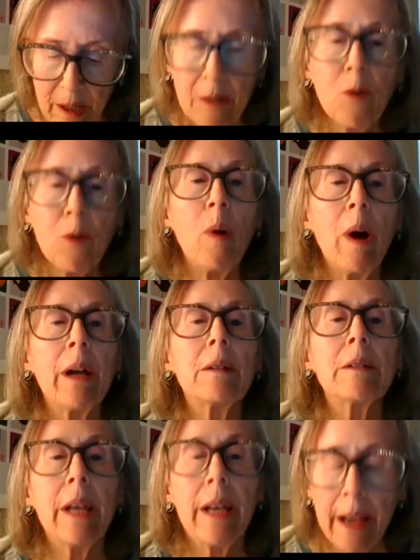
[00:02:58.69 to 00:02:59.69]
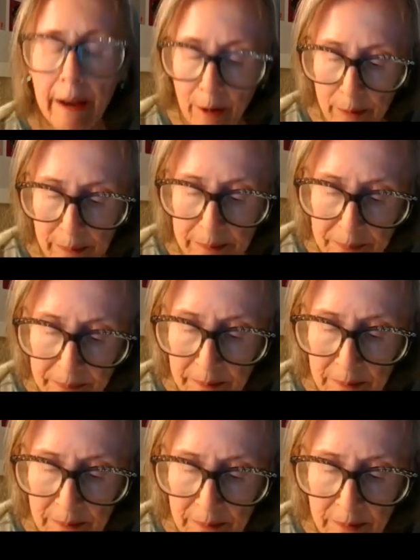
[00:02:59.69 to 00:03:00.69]
of a wild hare.
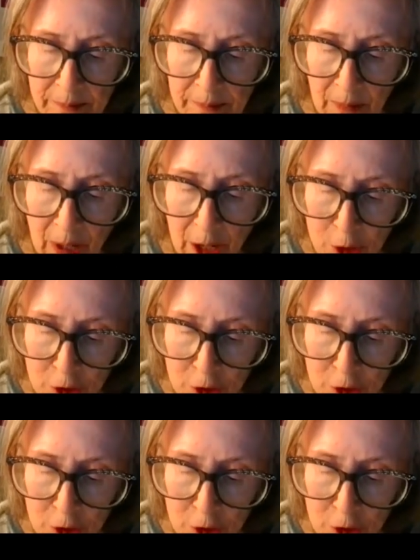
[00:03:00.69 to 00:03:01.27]
A